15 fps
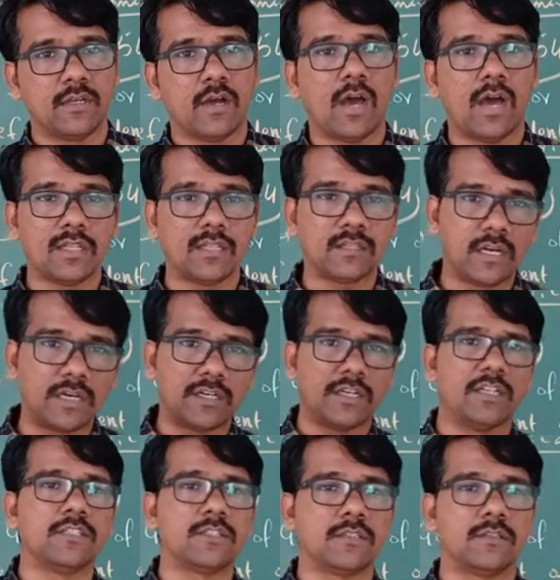all the
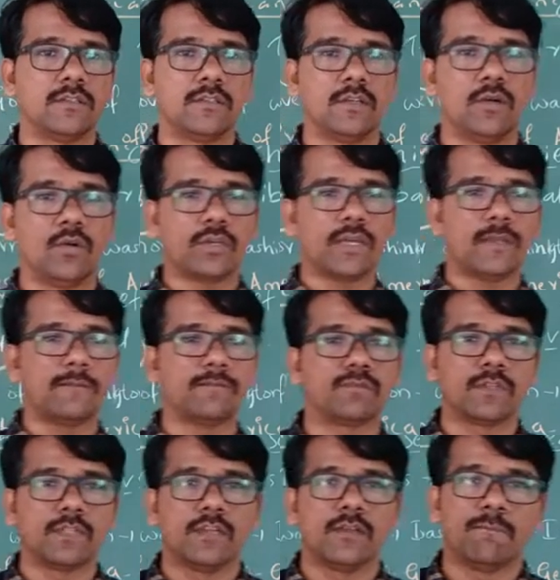countries,
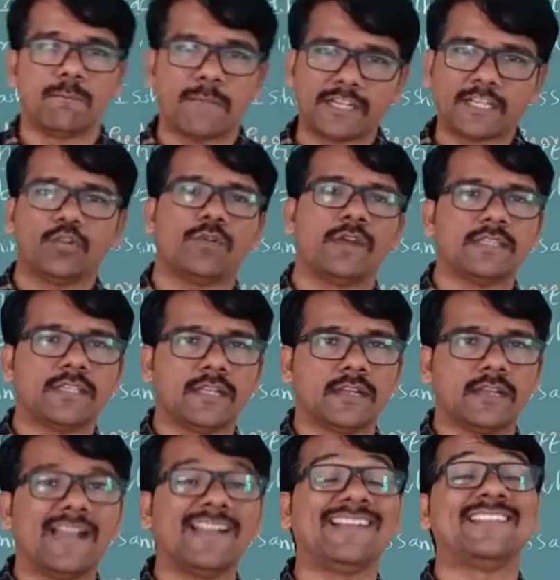okay, met together
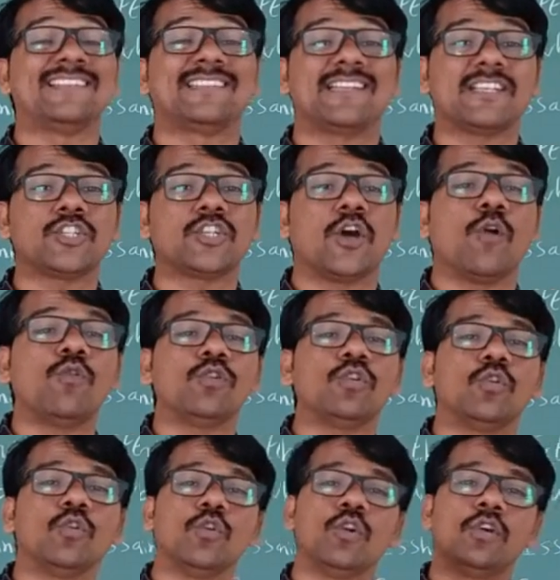and discussed how
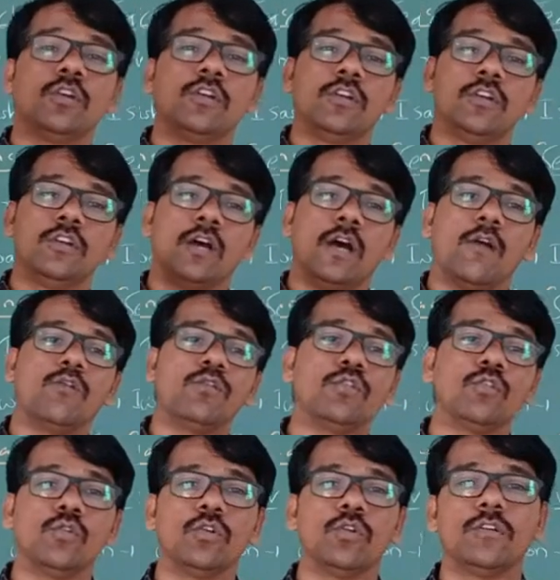
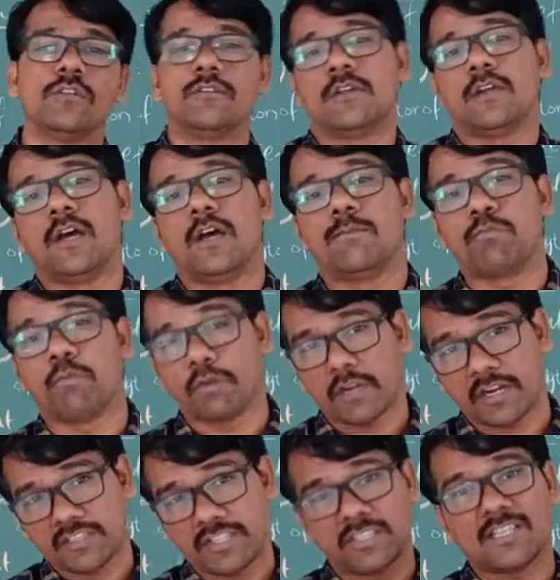to
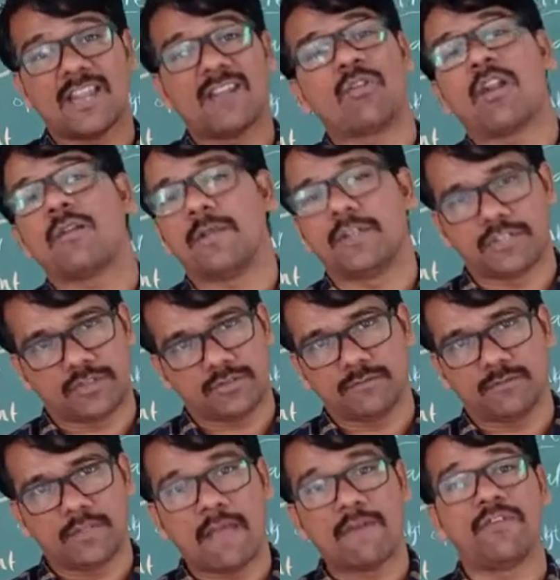protect this environment.
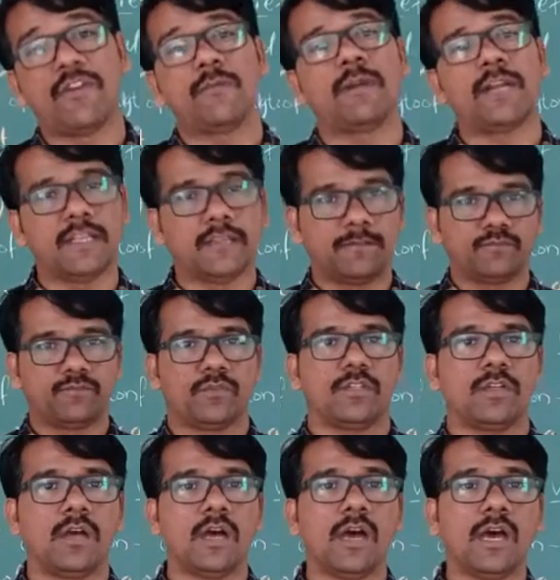
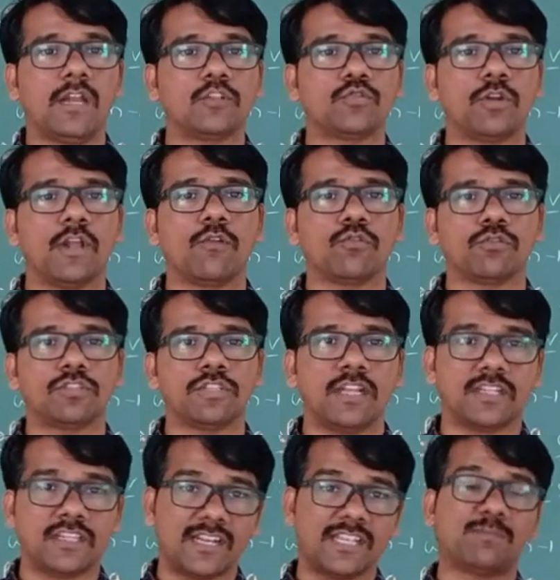Everybody, all should have to
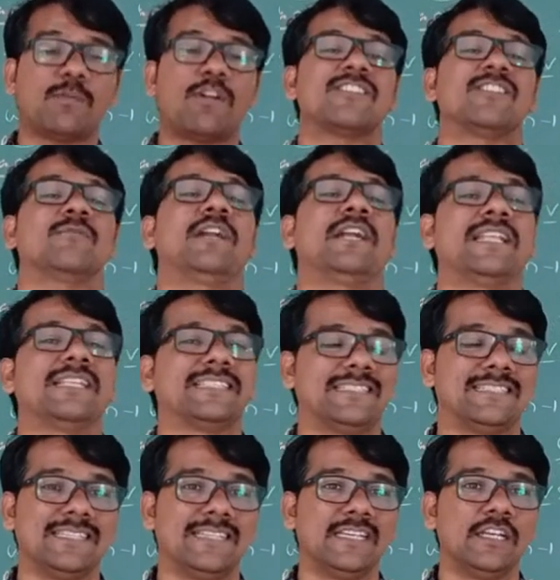share their
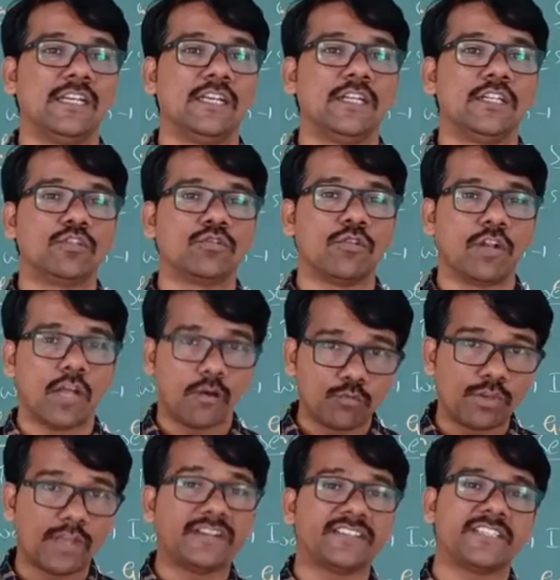responsibilities. So now
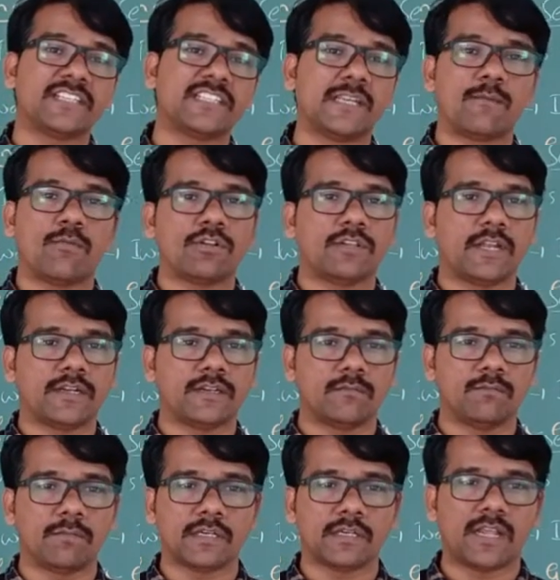we are discussing about
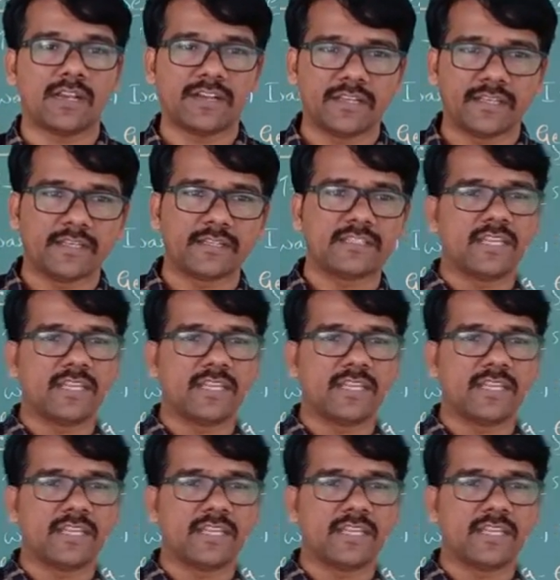that, but already